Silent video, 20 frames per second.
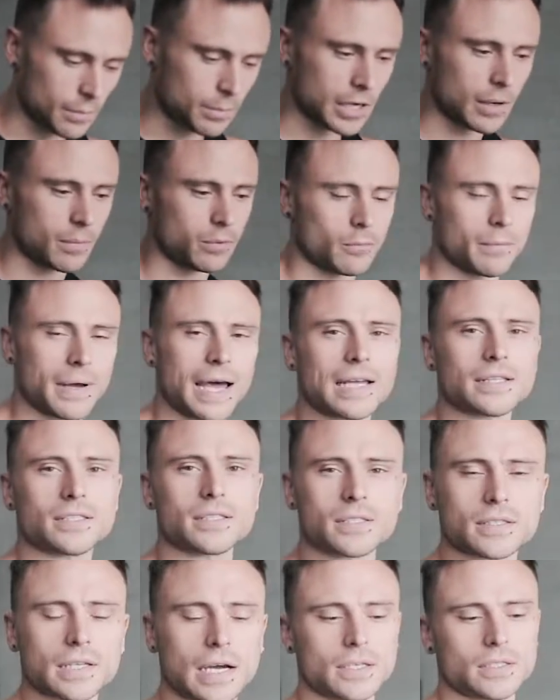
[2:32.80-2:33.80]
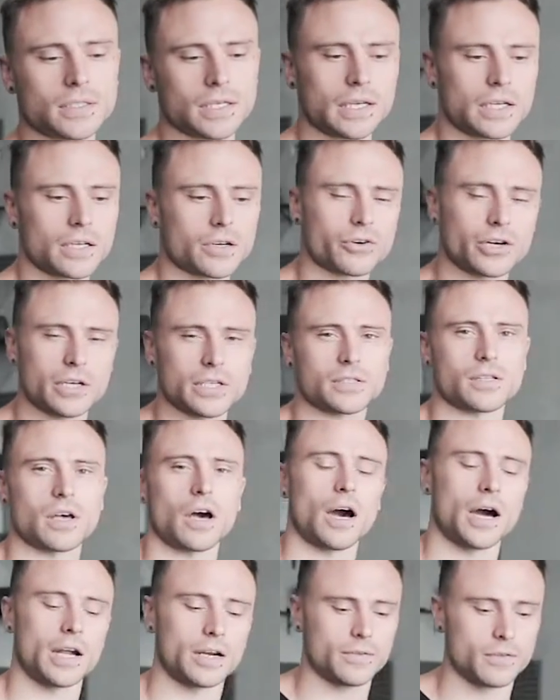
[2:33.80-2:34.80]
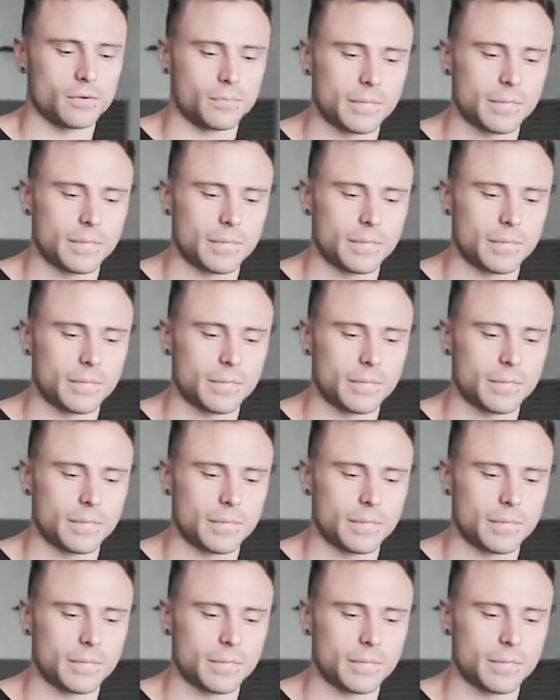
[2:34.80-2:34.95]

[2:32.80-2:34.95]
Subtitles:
up a couple of mats. Start to increase the height of the